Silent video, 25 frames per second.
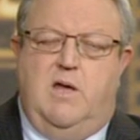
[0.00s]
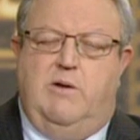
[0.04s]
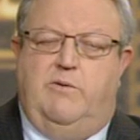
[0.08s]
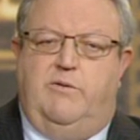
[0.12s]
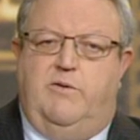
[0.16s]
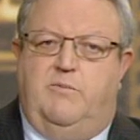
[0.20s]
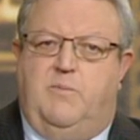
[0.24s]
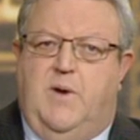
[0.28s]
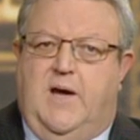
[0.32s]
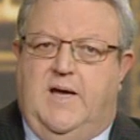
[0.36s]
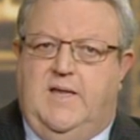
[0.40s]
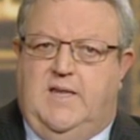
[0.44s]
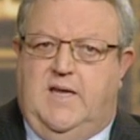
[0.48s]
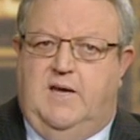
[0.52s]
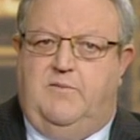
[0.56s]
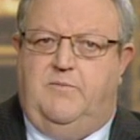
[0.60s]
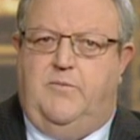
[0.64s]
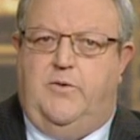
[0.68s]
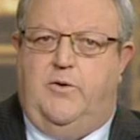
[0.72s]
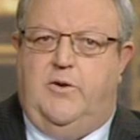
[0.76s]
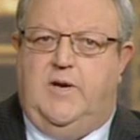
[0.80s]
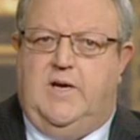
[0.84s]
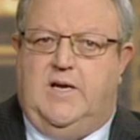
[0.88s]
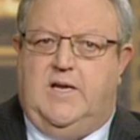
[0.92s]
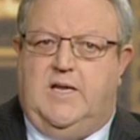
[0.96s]
We've made that
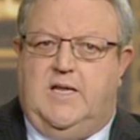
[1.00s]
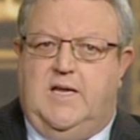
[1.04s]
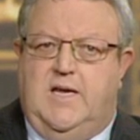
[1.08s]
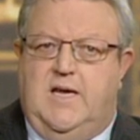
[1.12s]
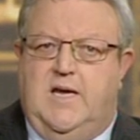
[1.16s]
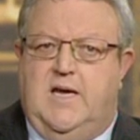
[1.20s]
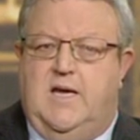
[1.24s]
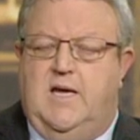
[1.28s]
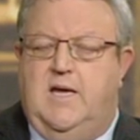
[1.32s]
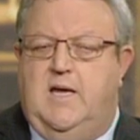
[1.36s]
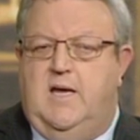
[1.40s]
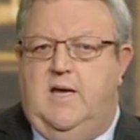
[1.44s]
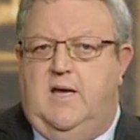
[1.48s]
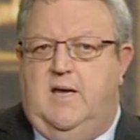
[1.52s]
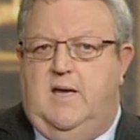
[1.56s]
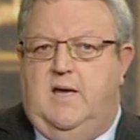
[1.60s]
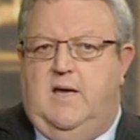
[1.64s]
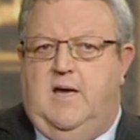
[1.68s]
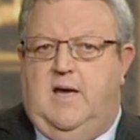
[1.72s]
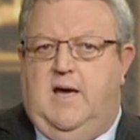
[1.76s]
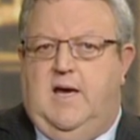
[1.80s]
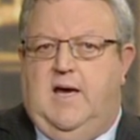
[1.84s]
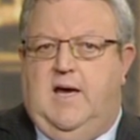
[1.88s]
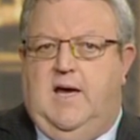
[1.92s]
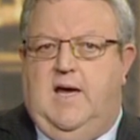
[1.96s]
very clear.
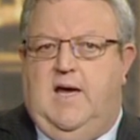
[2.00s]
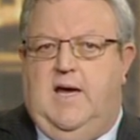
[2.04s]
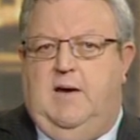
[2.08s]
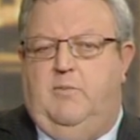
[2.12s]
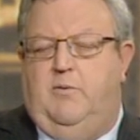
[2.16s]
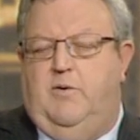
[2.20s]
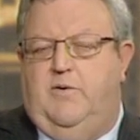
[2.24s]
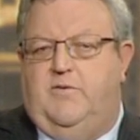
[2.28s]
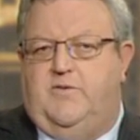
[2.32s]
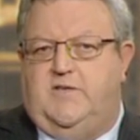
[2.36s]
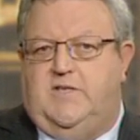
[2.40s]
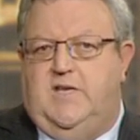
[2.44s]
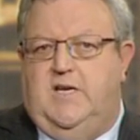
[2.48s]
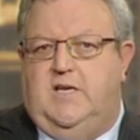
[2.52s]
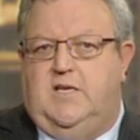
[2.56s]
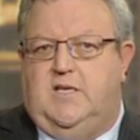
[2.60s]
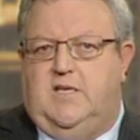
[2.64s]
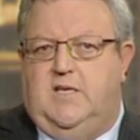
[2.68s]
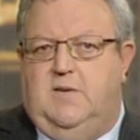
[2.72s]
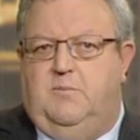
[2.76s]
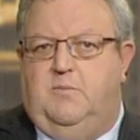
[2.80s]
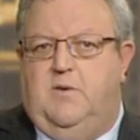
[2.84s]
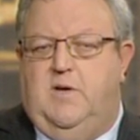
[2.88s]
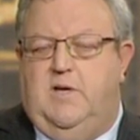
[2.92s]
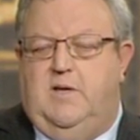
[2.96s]
And we've said to
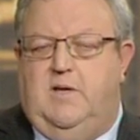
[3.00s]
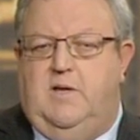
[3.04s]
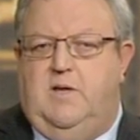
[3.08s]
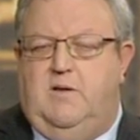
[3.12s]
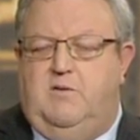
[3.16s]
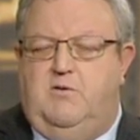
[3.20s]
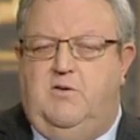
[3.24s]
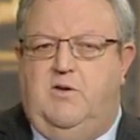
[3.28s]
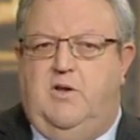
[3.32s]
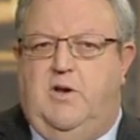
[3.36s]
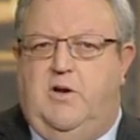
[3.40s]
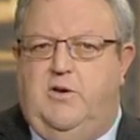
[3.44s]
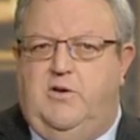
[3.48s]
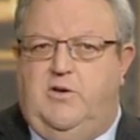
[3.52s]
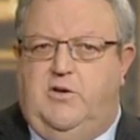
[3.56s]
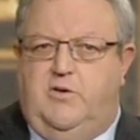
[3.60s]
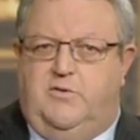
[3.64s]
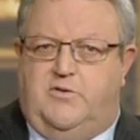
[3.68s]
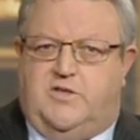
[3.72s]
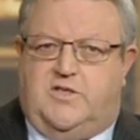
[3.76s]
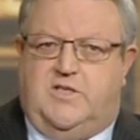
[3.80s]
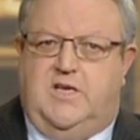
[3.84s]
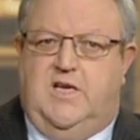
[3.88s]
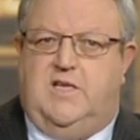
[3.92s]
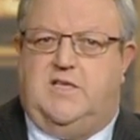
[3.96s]
them that,
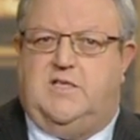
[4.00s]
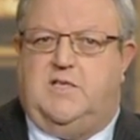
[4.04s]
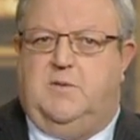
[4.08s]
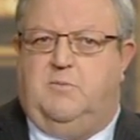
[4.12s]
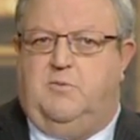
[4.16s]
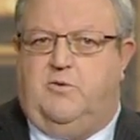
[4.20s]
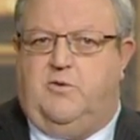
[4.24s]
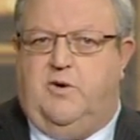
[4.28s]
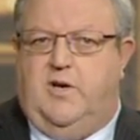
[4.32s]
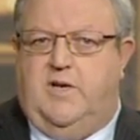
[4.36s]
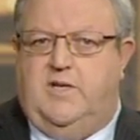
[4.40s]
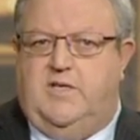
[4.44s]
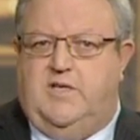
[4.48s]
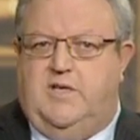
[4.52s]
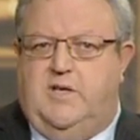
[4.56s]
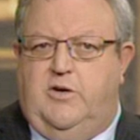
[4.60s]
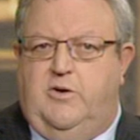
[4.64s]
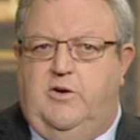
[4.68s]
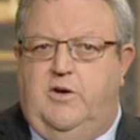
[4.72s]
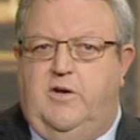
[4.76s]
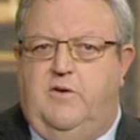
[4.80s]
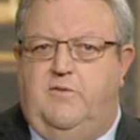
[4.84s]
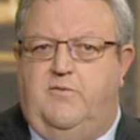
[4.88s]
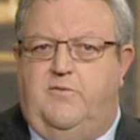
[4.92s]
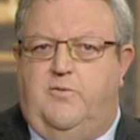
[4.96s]
you've set some
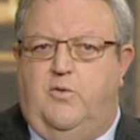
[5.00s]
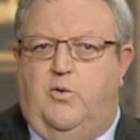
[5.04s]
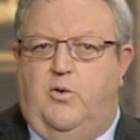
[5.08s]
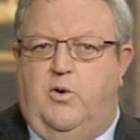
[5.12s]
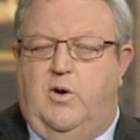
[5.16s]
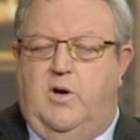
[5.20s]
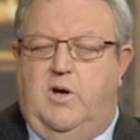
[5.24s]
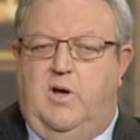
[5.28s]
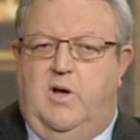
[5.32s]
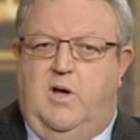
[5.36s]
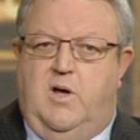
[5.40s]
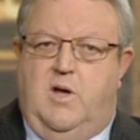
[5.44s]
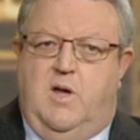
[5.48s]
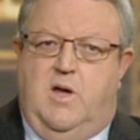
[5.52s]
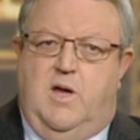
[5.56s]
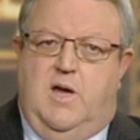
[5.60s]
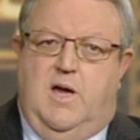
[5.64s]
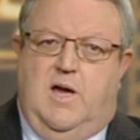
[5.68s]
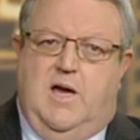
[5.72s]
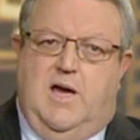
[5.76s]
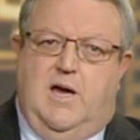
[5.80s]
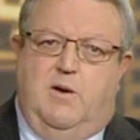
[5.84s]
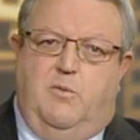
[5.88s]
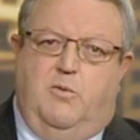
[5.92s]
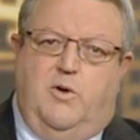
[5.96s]
criteria for
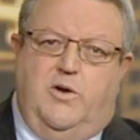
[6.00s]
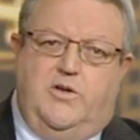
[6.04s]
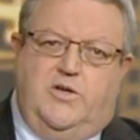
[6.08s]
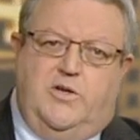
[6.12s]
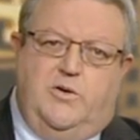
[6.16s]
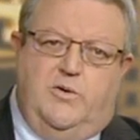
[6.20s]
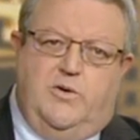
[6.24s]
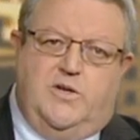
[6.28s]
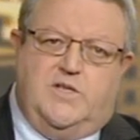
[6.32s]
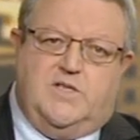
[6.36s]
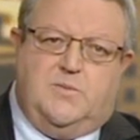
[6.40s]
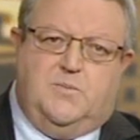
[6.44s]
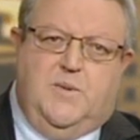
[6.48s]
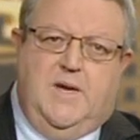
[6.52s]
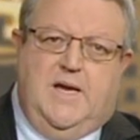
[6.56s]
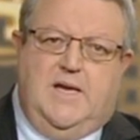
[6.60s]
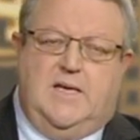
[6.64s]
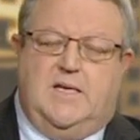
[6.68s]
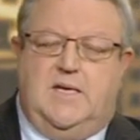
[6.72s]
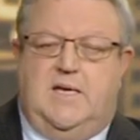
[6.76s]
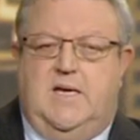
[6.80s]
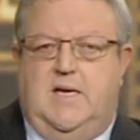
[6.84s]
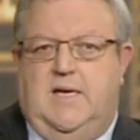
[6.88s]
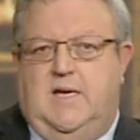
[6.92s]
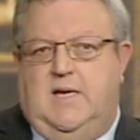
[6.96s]
what you
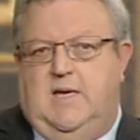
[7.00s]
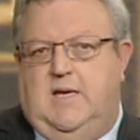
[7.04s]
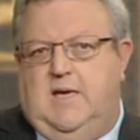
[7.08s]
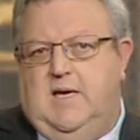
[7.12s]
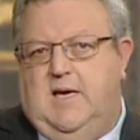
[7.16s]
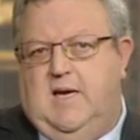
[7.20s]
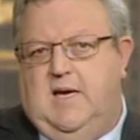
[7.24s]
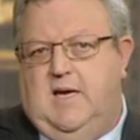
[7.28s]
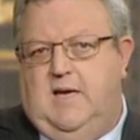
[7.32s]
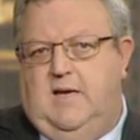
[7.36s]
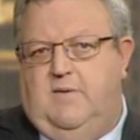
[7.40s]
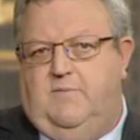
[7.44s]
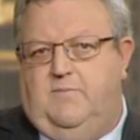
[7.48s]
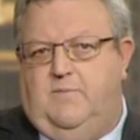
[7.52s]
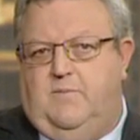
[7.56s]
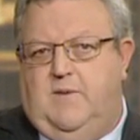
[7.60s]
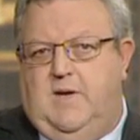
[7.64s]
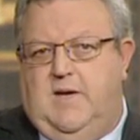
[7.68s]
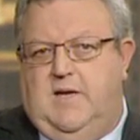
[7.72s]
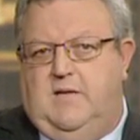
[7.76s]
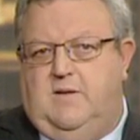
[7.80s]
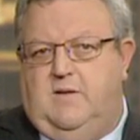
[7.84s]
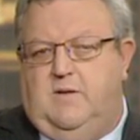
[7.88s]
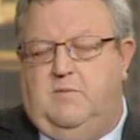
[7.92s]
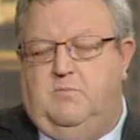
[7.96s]
expect
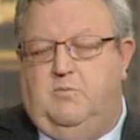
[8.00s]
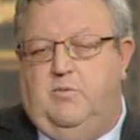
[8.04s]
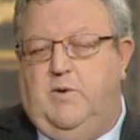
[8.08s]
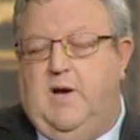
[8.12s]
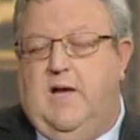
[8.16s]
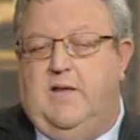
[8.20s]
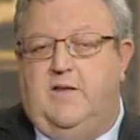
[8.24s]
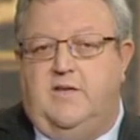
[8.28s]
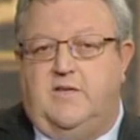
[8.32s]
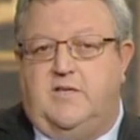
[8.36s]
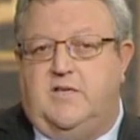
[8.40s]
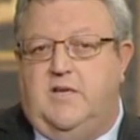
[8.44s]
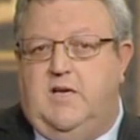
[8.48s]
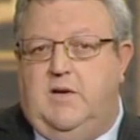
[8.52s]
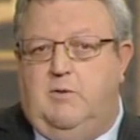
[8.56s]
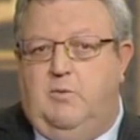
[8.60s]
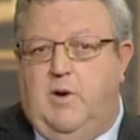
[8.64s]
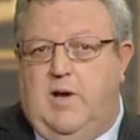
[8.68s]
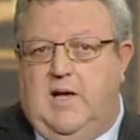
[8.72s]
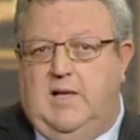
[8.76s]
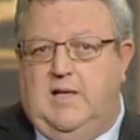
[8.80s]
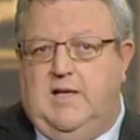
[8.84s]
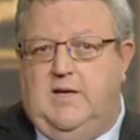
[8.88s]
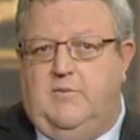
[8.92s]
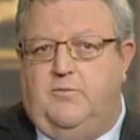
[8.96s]
around the city
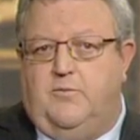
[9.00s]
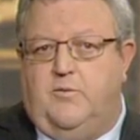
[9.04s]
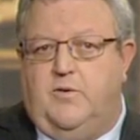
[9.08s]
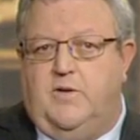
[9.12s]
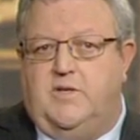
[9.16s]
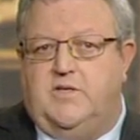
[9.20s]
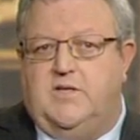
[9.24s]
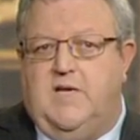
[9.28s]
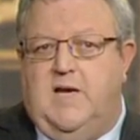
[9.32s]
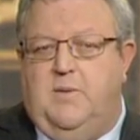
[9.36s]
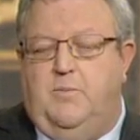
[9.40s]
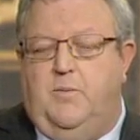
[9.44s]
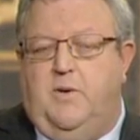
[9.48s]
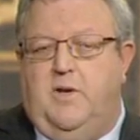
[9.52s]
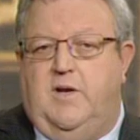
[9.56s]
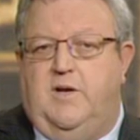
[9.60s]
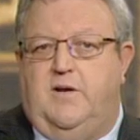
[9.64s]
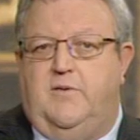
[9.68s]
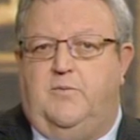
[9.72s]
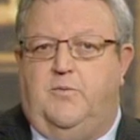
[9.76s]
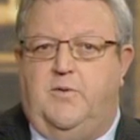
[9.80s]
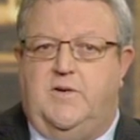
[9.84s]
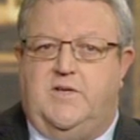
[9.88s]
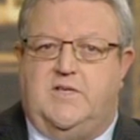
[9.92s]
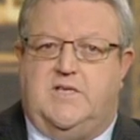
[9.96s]
rail link, for example, and
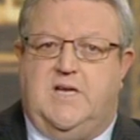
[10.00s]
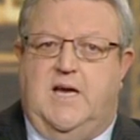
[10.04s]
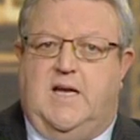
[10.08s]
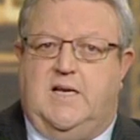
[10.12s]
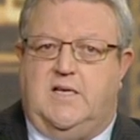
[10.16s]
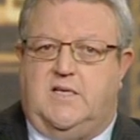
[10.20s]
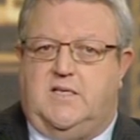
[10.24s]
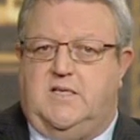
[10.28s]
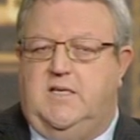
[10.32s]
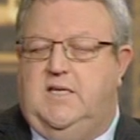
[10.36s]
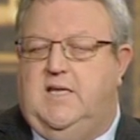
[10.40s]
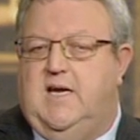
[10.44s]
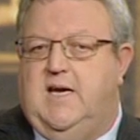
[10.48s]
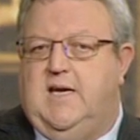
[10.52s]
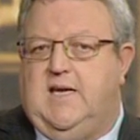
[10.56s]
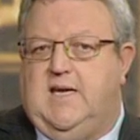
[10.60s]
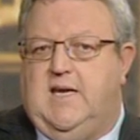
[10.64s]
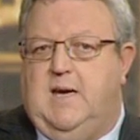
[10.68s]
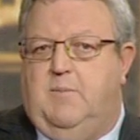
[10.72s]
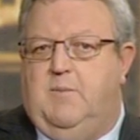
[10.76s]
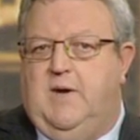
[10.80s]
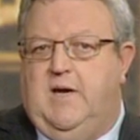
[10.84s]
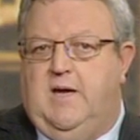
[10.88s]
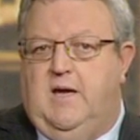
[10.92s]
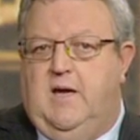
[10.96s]
if we start to see that
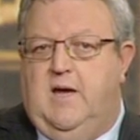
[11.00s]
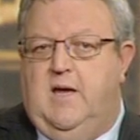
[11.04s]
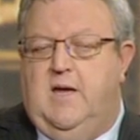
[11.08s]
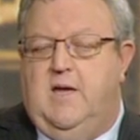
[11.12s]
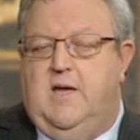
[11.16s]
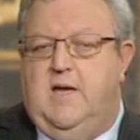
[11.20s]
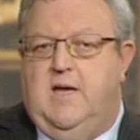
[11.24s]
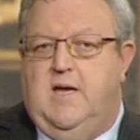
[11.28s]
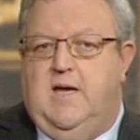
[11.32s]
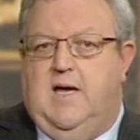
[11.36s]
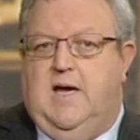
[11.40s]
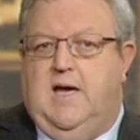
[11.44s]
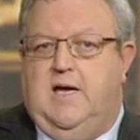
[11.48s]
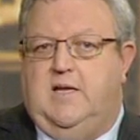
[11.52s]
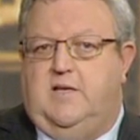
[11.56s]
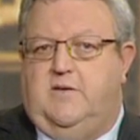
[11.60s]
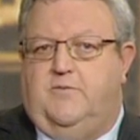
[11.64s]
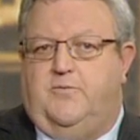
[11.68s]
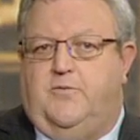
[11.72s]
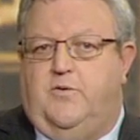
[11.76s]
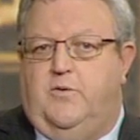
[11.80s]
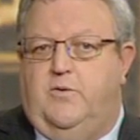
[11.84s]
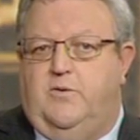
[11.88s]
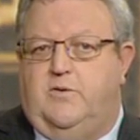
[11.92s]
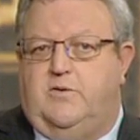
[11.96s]
coming
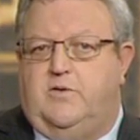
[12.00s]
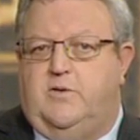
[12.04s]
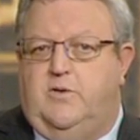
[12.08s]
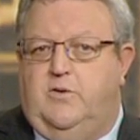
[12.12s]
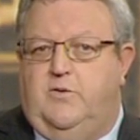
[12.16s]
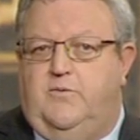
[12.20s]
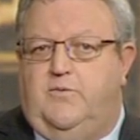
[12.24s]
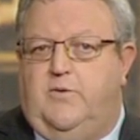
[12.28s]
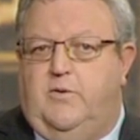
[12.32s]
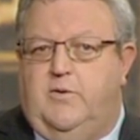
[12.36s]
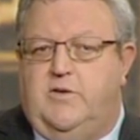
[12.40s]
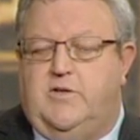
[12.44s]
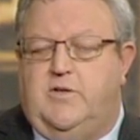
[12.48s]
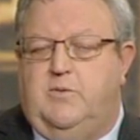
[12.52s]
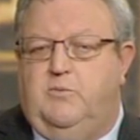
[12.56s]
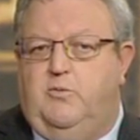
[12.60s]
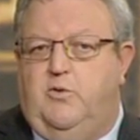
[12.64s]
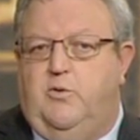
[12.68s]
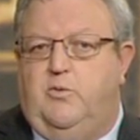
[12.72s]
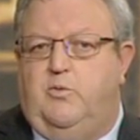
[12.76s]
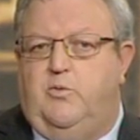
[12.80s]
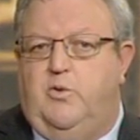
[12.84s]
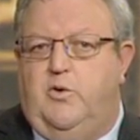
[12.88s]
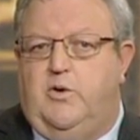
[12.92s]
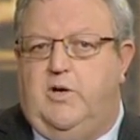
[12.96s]
to fruition,
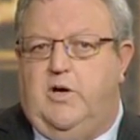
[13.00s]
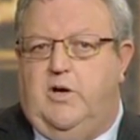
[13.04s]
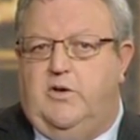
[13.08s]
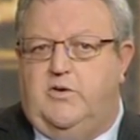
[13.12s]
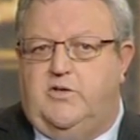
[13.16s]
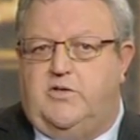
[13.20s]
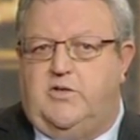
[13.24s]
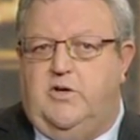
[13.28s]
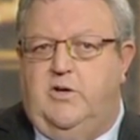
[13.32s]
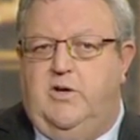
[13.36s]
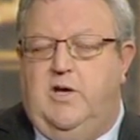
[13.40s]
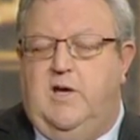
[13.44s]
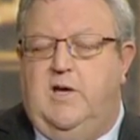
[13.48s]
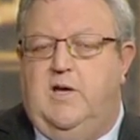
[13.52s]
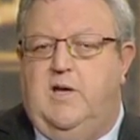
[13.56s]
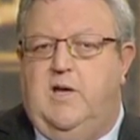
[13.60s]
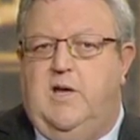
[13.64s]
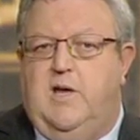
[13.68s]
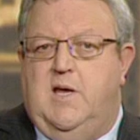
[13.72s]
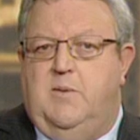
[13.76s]
we'll go sooner.